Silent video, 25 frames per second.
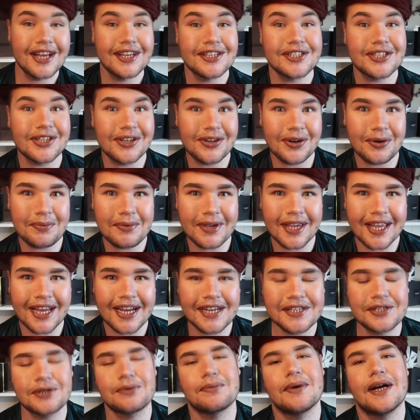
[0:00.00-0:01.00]
So I hope you
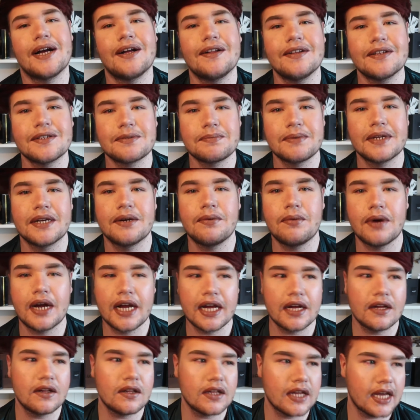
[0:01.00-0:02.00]
guys are well. It's been a
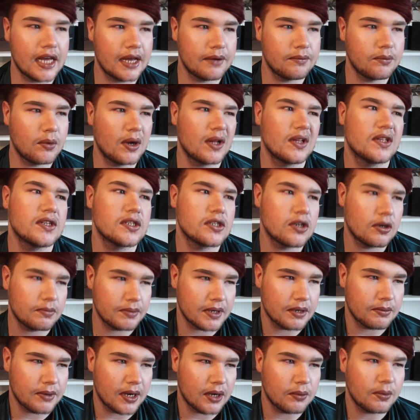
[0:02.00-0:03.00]
while, well, it's not
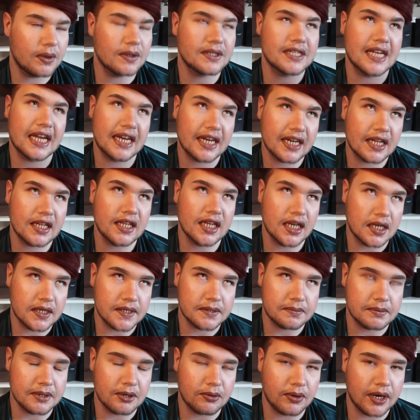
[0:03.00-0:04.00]
been a while. Well, technically it
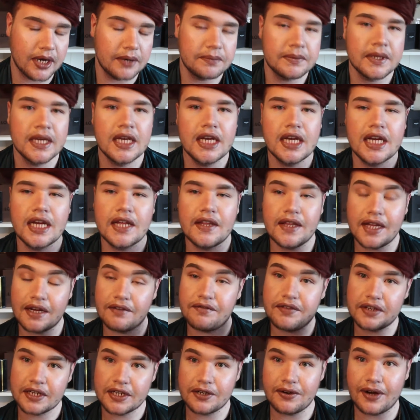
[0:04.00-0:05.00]
has been a while. That
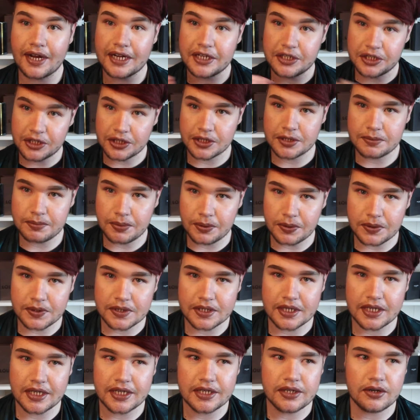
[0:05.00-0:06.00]
video I just
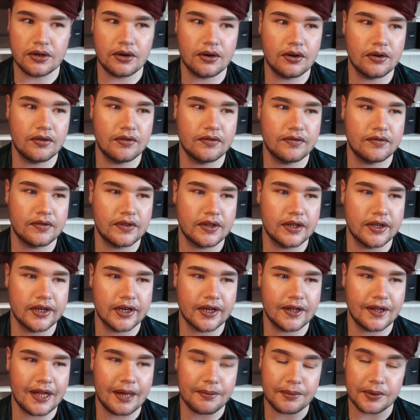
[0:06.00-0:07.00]
posted of the
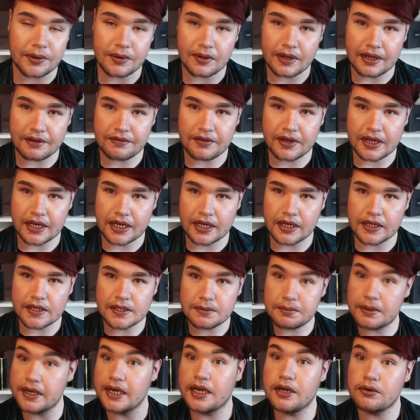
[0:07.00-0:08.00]
Glamour Living
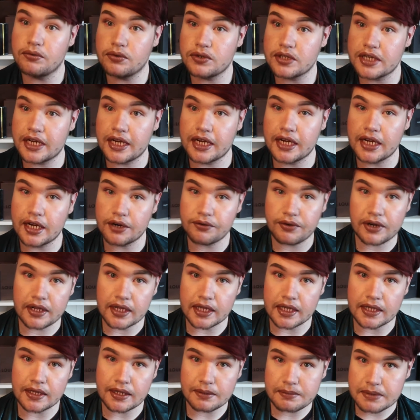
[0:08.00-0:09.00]
spinning rotating
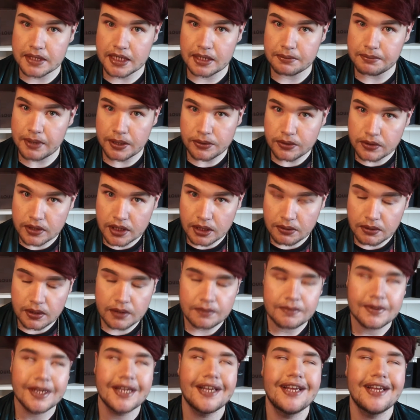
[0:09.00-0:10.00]
acrylic lipstick powder tower,